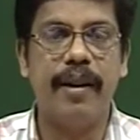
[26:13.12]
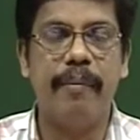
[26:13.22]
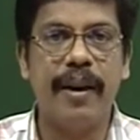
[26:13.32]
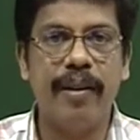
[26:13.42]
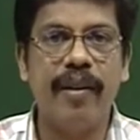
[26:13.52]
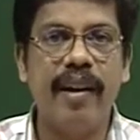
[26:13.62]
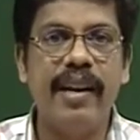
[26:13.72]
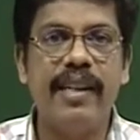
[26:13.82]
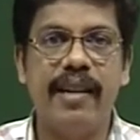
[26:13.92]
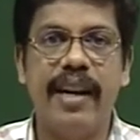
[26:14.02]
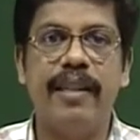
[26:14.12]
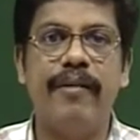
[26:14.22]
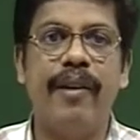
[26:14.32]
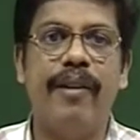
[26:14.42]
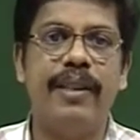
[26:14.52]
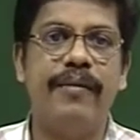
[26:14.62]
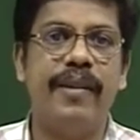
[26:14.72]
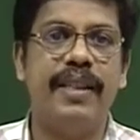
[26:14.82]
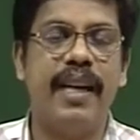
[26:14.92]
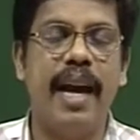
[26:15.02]
particularly his later philosophy,
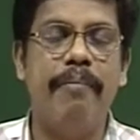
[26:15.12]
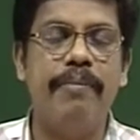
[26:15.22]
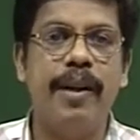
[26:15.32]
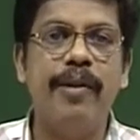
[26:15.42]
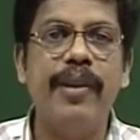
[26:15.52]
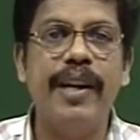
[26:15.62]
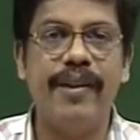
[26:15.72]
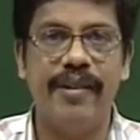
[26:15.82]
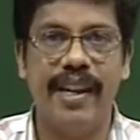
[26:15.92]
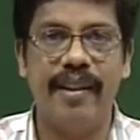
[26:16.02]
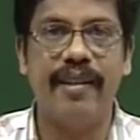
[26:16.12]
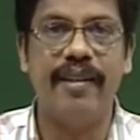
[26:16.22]
is absolutely unique